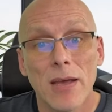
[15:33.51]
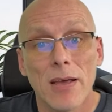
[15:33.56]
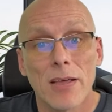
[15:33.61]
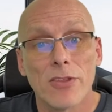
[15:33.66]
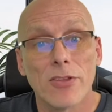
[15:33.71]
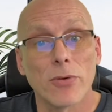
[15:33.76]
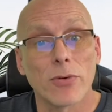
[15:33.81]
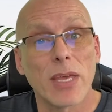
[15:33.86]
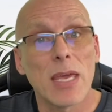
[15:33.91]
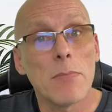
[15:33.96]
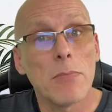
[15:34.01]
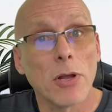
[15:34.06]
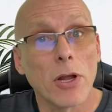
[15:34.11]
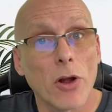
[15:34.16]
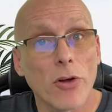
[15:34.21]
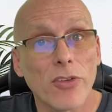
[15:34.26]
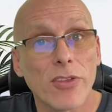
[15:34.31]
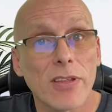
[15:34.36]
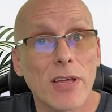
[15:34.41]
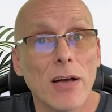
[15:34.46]
So keeping
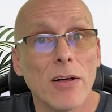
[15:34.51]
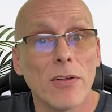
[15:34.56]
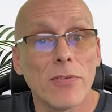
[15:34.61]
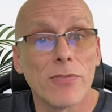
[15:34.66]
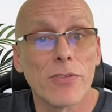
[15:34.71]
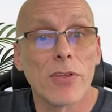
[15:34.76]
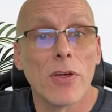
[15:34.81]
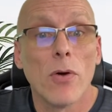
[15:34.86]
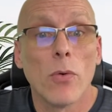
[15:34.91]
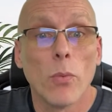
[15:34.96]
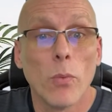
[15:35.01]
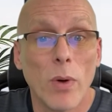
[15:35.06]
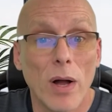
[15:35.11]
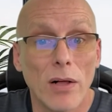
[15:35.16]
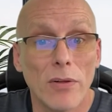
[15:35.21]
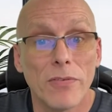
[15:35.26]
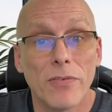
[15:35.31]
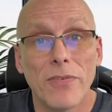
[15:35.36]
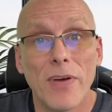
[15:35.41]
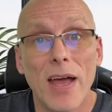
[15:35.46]
ourselves
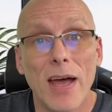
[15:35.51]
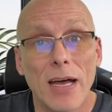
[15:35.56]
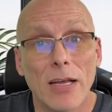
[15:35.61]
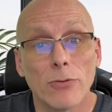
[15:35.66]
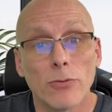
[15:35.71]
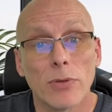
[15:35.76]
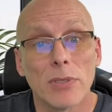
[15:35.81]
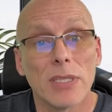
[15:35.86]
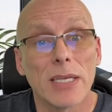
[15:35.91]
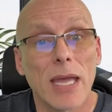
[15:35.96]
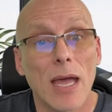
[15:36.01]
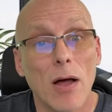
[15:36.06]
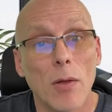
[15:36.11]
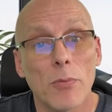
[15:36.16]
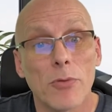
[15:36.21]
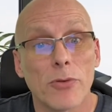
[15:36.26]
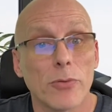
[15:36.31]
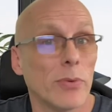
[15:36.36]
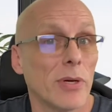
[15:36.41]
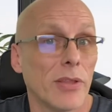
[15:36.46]
well fed really
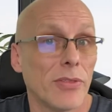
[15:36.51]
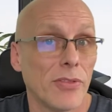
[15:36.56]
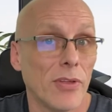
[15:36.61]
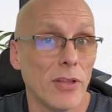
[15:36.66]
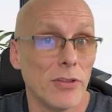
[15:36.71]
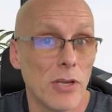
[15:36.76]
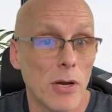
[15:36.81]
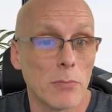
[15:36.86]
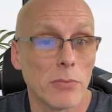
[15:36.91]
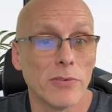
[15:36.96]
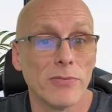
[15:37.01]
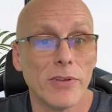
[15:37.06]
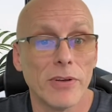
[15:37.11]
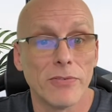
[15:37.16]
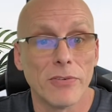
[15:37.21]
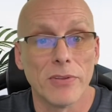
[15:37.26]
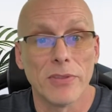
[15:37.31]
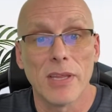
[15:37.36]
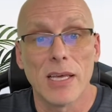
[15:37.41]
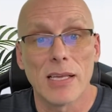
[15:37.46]
helps with a number of
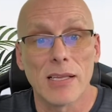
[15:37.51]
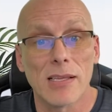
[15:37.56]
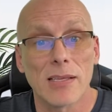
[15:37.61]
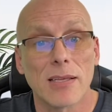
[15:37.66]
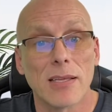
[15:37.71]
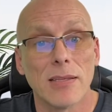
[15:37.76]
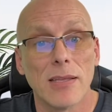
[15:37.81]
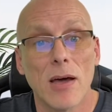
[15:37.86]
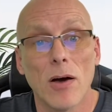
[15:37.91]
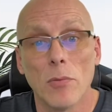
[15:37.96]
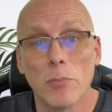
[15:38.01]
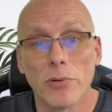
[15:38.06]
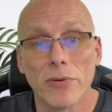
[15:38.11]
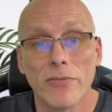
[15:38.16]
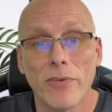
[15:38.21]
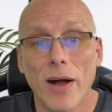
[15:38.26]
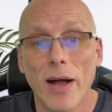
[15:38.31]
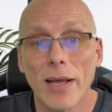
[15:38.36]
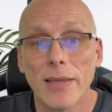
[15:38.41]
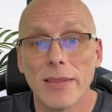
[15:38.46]
different things. It can help
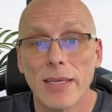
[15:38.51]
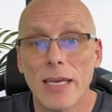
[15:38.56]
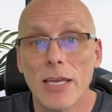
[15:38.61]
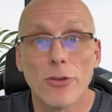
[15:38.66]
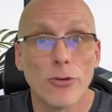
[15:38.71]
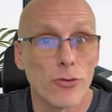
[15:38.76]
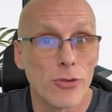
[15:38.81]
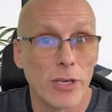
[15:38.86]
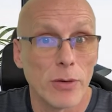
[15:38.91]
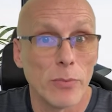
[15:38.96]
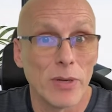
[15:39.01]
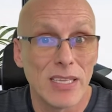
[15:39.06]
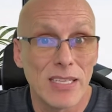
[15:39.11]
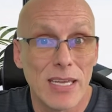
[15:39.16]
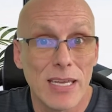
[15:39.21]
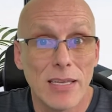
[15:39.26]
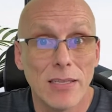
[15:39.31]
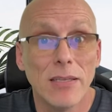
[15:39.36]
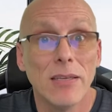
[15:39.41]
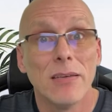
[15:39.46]
provide the energy we
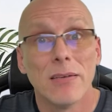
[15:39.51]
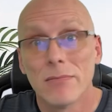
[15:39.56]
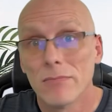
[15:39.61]
need.